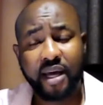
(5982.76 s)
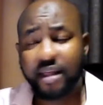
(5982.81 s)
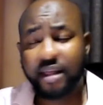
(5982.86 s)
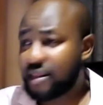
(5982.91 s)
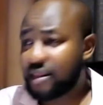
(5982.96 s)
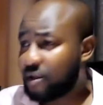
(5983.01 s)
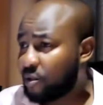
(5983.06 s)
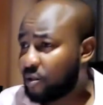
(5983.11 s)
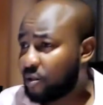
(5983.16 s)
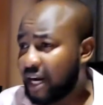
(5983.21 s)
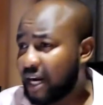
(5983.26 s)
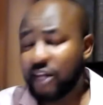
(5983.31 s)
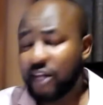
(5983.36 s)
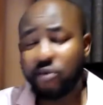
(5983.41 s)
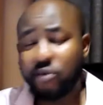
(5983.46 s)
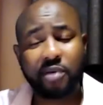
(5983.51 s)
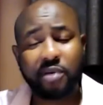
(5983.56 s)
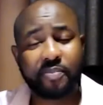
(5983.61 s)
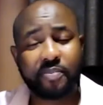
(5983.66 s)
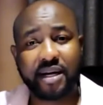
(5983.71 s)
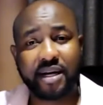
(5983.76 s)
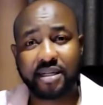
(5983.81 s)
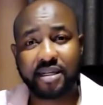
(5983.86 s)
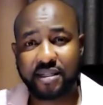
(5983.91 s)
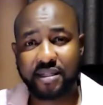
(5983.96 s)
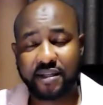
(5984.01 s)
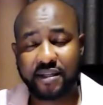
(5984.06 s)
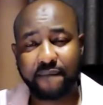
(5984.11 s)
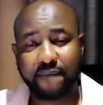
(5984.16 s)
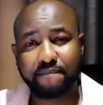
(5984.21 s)
The world will
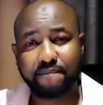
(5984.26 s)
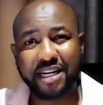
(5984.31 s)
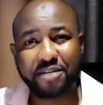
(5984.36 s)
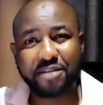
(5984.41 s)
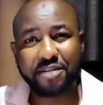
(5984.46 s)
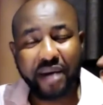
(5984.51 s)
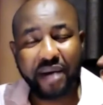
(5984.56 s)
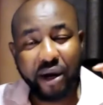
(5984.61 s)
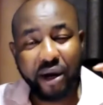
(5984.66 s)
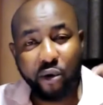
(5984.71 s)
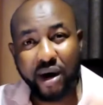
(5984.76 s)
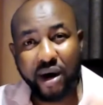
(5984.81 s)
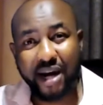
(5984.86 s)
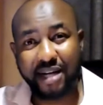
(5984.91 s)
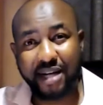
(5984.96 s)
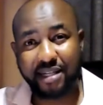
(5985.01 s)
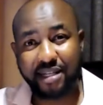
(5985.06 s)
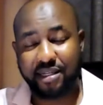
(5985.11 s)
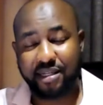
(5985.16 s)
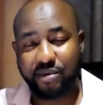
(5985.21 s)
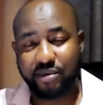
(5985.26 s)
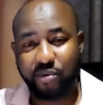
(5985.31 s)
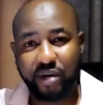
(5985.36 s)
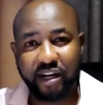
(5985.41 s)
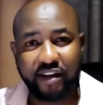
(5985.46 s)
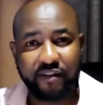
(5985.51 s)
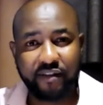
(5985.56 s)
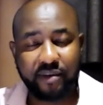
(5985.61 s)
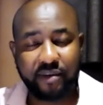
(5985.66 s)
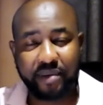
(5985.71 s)
pass, but my words will
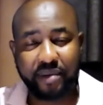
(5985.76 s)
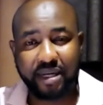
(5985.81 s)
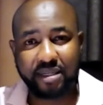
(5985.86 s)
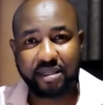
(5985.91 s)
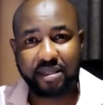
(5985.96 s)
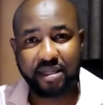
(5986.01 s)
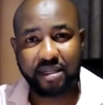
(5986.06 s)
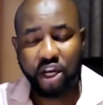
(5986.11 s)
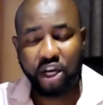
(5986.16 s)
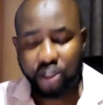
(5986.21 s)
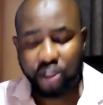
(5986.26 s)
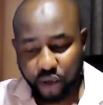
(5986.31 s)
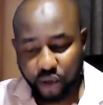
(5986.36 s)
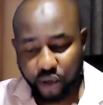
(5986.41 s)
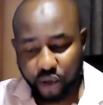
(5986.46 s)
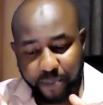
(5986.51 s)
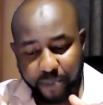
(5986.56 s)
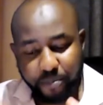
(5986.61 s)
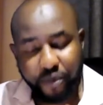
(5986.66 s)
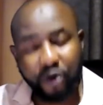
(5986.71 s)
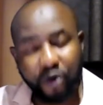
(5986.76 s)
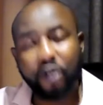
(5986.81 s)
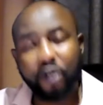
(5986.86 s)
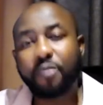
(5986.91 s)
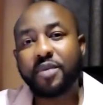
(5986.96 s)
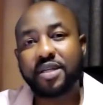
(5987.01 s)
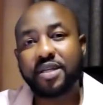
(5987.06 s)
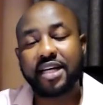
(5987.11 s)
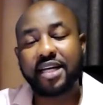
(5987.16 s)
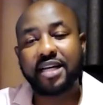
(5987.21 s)
never pass. So he
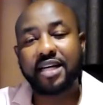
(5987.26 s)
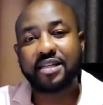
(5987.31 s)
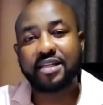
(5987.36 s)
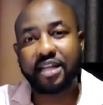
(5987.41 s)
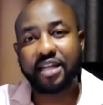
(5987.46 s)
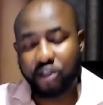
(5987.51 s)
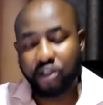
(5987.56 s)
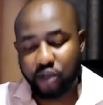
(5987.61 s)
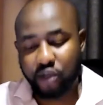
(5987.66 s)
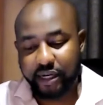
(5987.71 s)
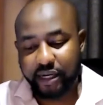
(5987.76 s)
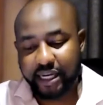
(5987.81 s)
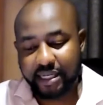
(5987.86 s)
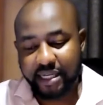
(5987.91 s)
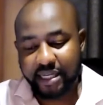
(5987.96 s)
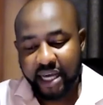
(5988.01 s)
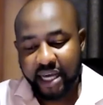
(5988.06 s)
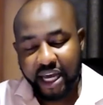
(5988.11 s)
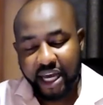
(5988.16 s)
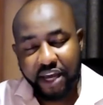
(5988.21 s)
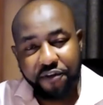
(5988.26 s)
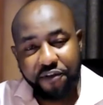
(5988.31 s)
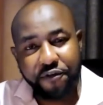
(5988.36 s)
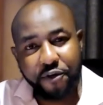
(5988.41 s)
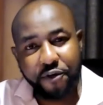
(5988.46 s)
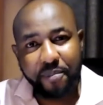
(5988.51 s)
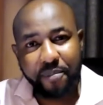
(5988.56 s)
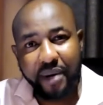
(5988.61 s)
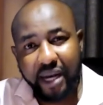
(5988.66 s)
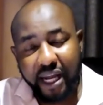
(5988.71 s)
promised us, and he told us, if
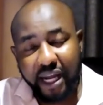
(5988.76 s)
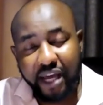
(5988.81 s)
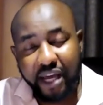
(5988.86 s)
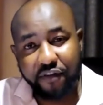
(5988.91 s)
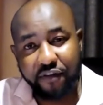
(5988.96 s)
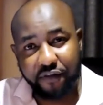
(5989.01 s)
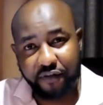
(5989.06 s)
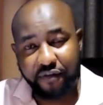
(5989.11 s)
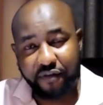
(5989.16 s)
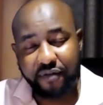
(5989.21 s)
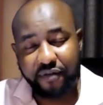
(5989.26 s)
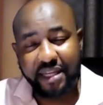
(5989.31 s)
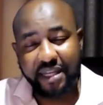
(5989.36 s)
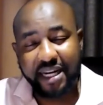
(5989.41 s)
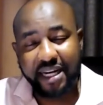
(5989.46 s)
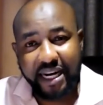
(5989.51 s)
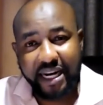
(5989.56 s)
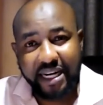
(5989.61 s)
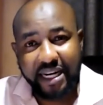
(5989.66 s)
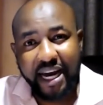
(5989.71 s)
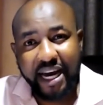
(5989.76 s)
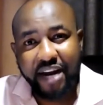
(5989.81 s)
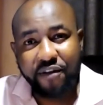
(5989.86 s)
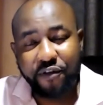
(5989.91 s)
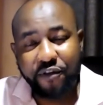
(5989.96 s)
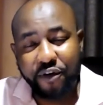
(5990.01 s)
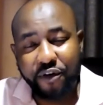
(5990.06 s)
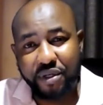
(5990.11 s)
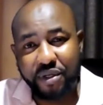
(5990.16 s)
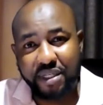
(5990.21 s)
you believe that I died
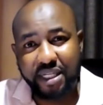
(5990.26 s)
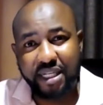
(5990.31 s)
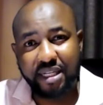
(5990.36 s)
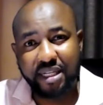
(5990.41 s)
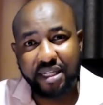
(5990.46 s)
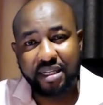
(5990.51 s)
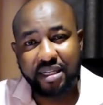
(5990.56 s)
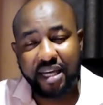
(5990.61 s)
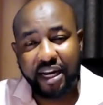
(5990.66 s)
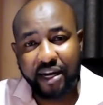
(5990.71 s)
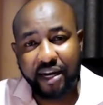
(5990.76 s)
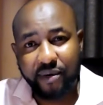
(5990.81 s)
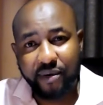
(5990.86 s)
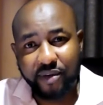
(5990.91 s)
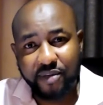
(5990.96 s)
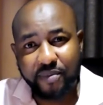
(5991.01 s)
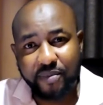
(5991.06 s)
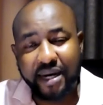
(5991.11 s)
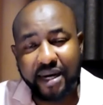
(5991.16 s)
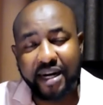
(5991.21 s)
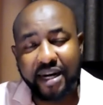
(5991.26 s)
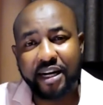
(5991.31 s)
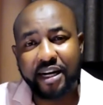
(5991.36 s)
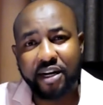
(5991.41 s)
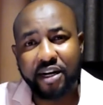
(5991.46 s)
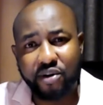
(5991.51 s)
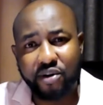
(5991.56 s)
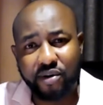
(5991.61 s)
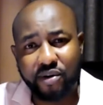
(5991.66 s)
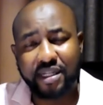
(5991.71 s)
for your sins and I was buried
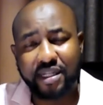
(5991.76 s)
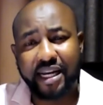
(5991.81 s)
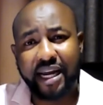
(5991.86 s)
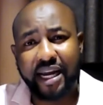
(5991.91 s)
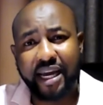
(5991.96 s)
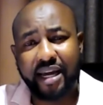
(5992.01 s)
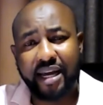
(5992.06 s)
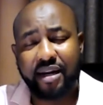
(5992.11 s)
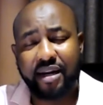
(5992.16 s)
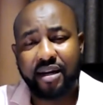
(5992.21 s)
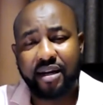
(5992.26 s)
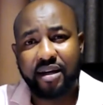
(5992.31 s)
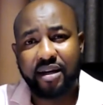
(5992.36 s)
and rose again